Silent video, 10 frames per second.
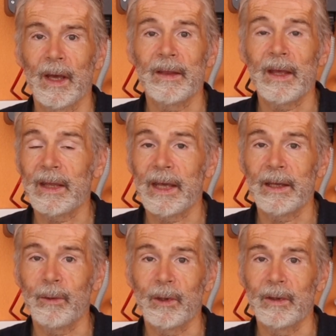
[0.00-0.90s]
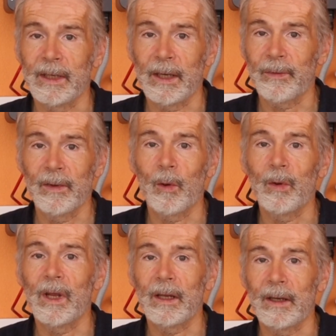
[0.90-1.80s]
and then they will give
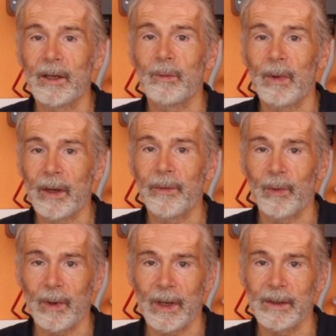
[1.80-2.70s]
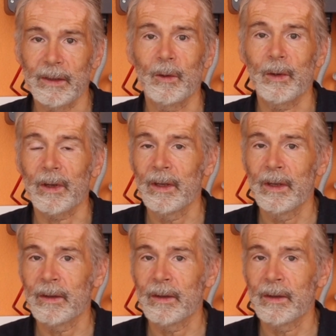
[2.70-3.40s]
only a little money for it or